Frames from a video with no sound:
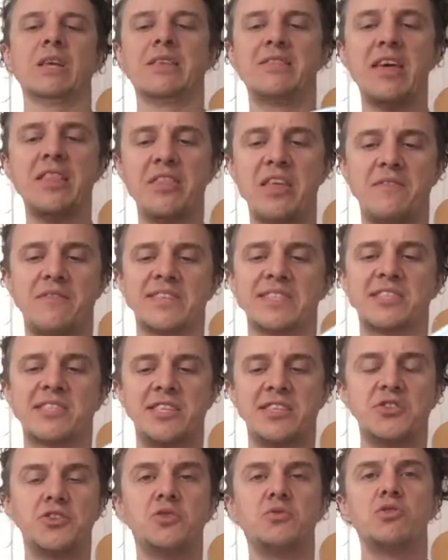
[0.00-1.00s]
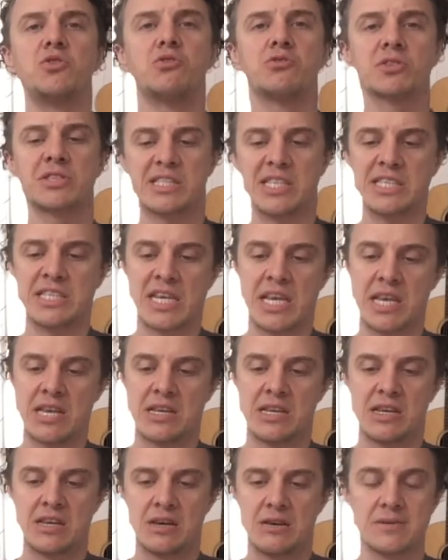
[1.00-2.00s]
Then they visited New York City.
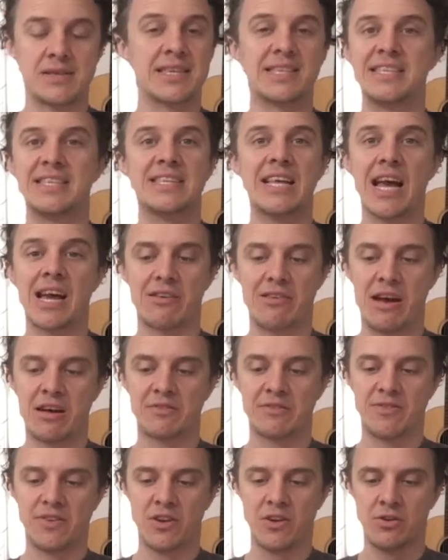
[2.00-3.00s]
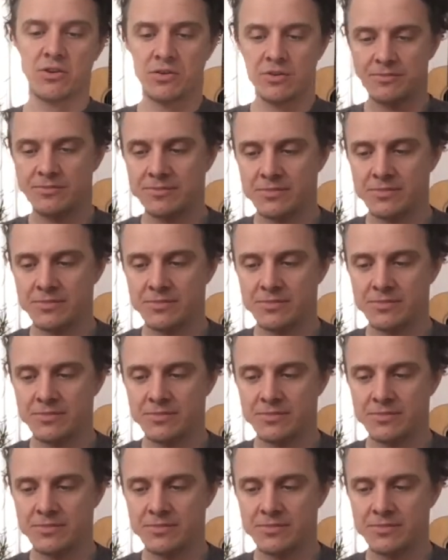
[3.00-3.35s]
They didn't hang around for long.